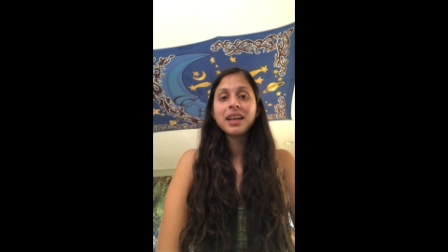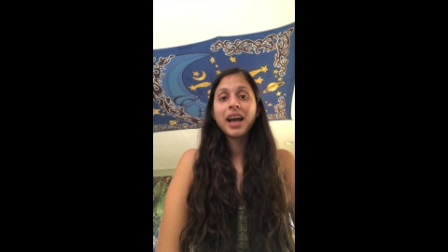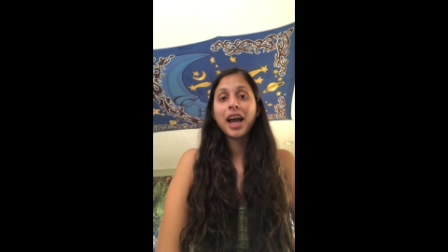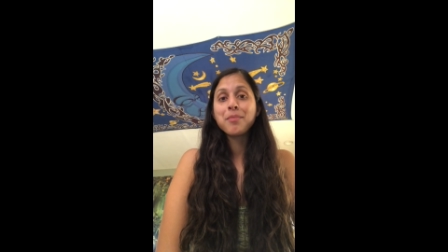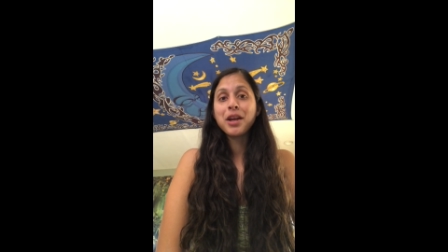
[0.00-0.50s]

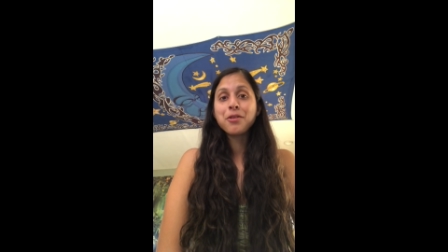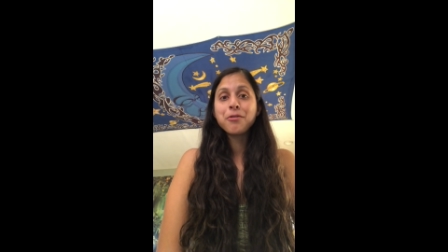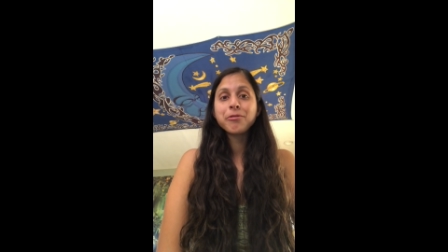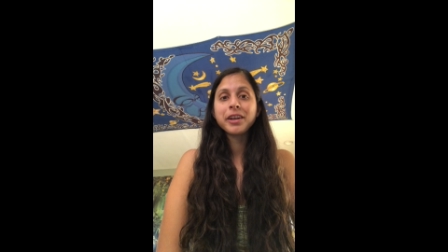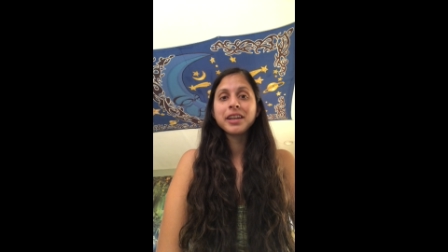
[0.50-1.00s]
I'd made new
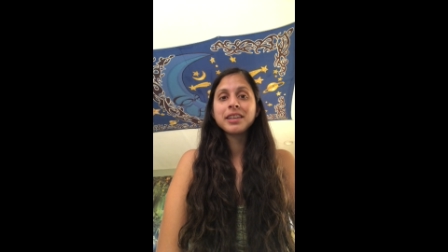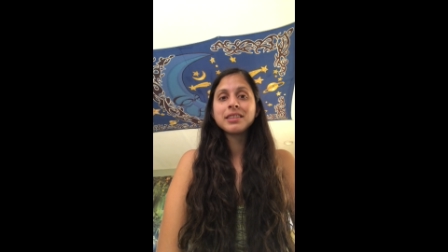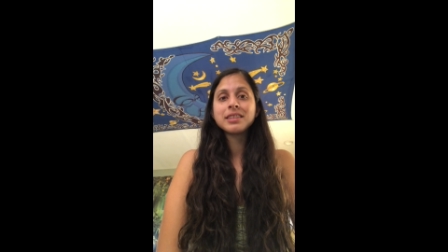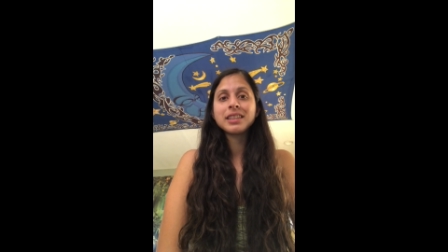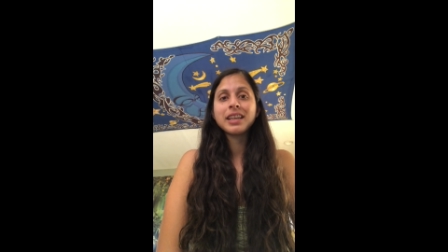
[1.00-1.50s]

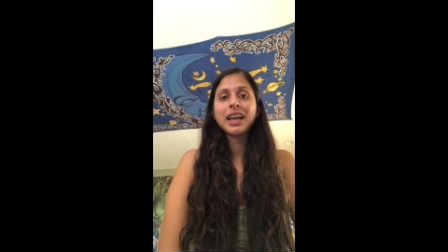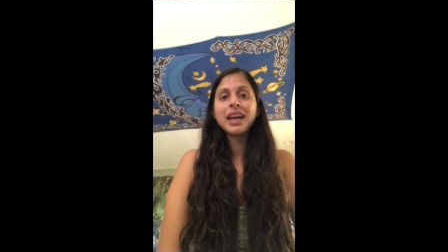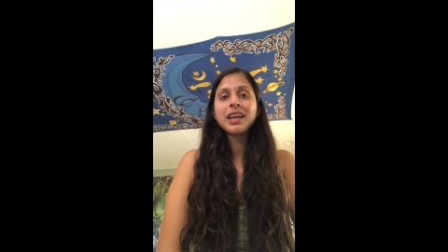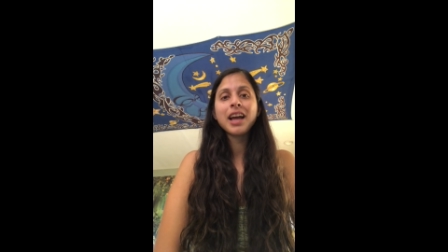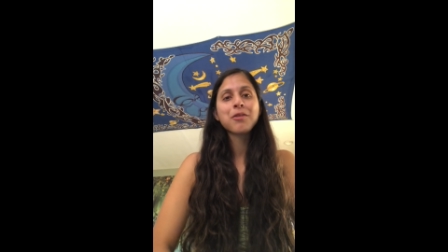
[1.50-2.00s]
friends,
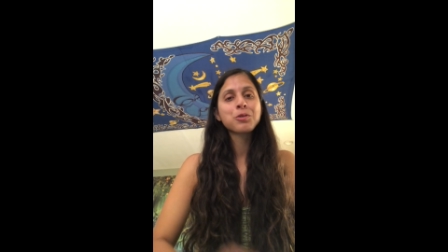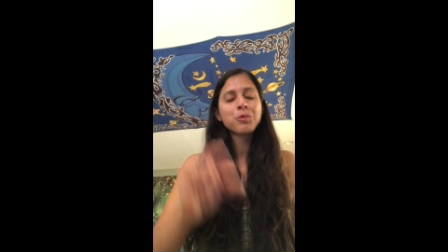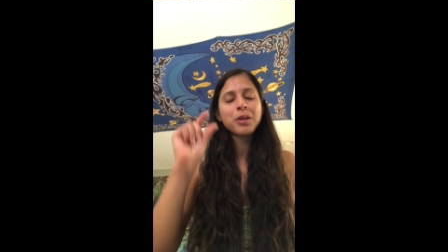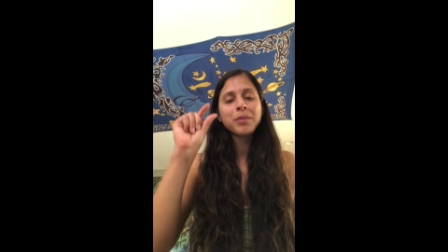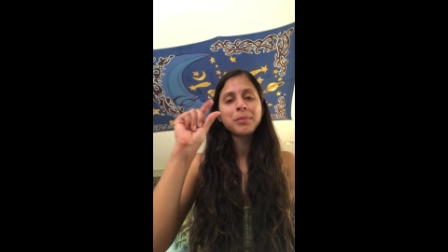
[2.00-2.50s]
and I was
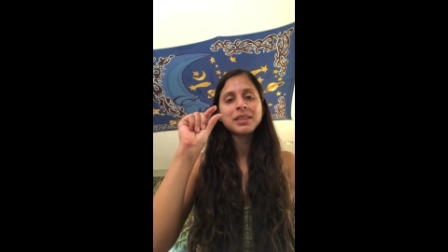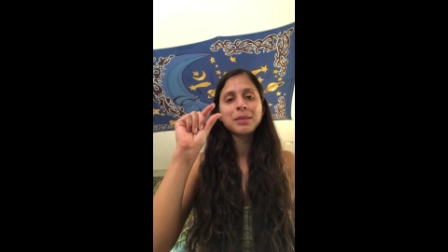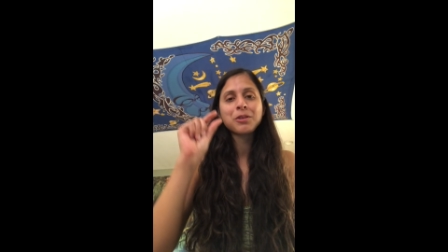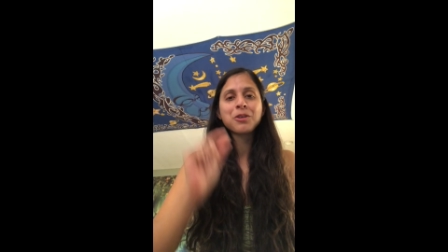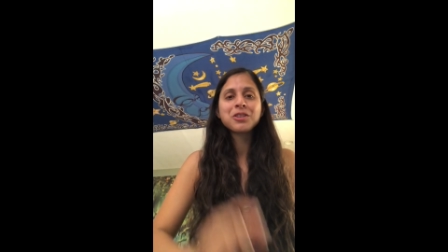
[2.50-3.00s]
one baby
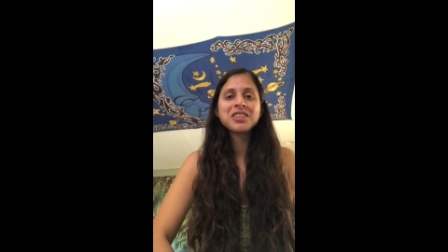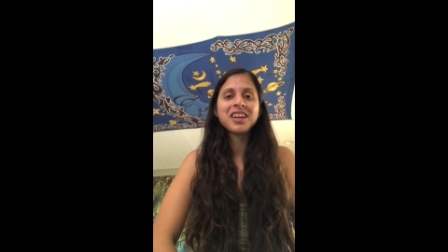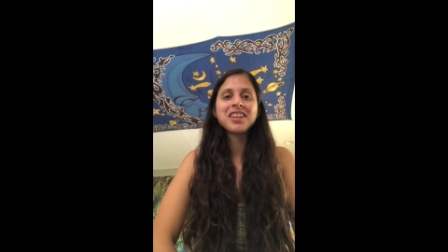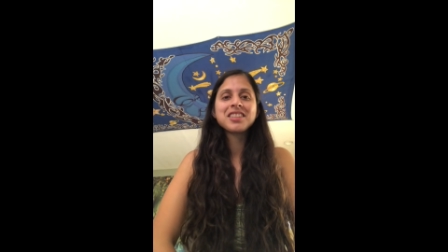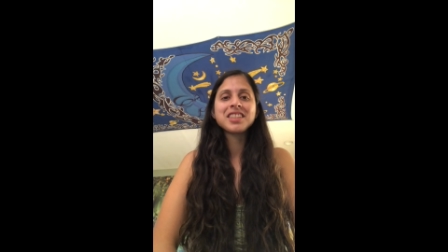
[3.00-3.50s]
step closer to
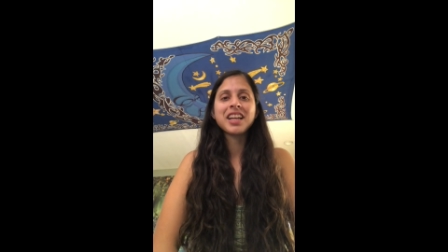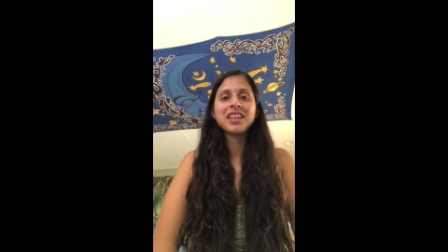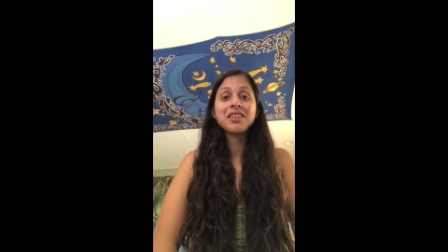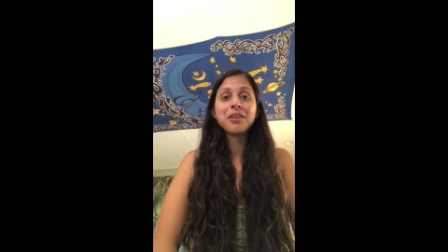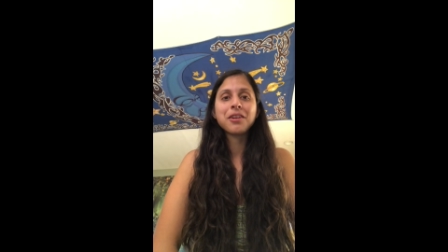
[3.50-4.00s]

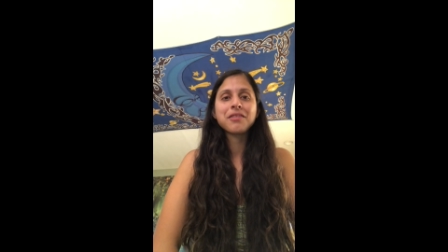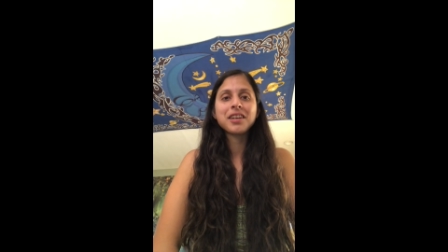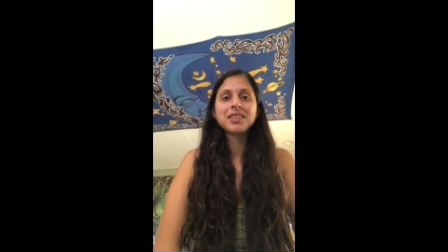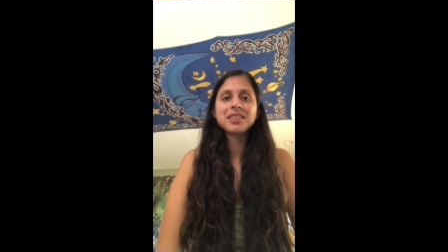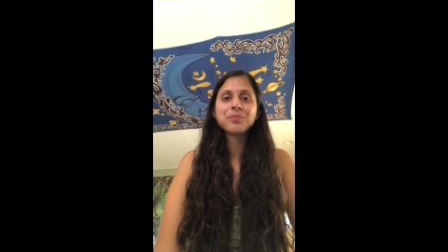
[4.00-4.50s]
understanding the
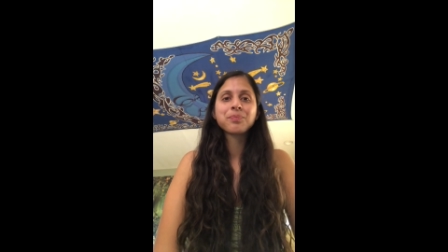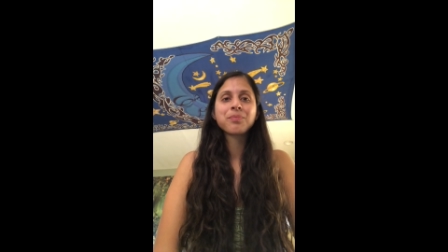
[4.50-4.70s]
universe.